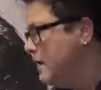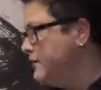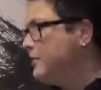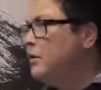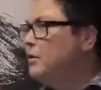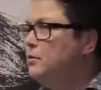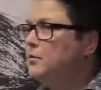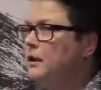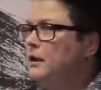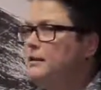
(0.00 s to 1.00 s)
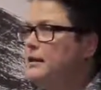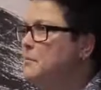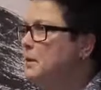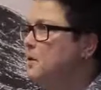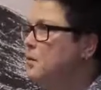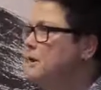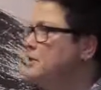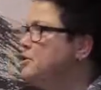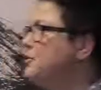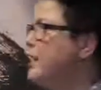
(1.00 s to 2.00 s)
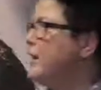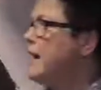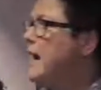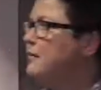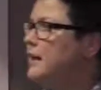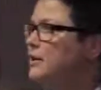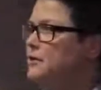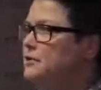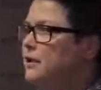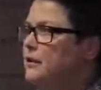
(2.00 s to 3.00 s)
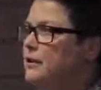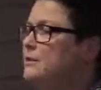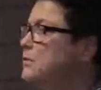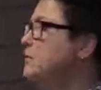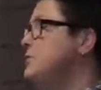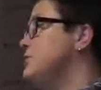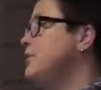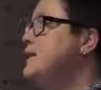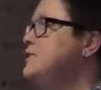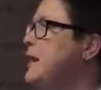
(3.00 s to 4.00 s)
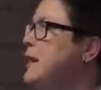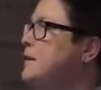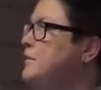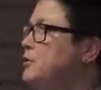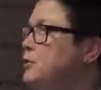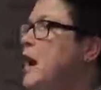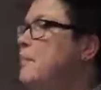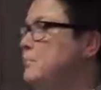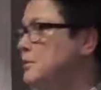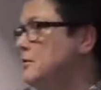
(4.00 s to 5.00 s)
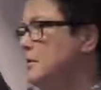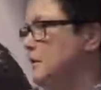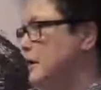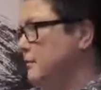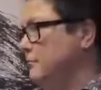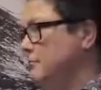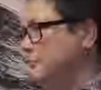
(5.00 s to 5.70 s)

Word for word: So, is anybody willing to share how they use the internet? Well, just raise your hand if you shop online.